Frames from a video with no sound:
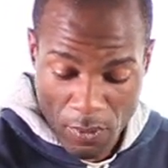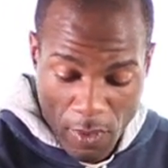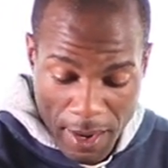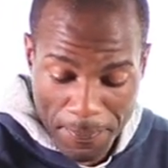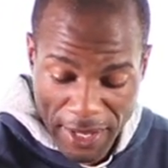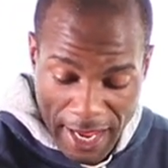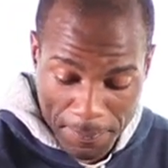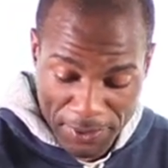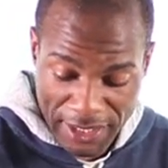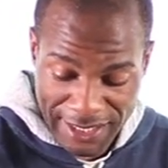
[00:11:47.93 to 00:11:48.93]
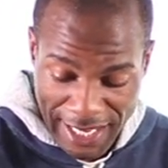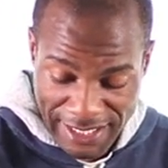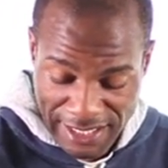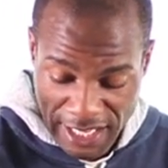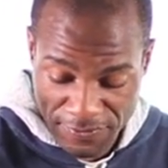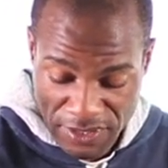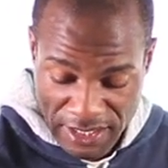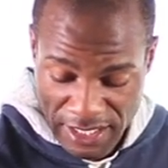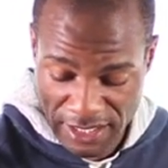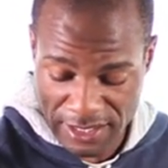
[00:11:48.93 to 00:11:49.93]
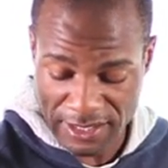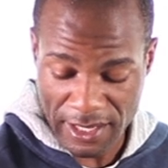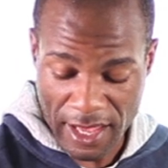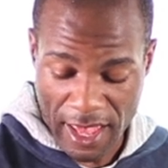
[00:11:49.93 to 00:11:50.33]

why black played knight to f6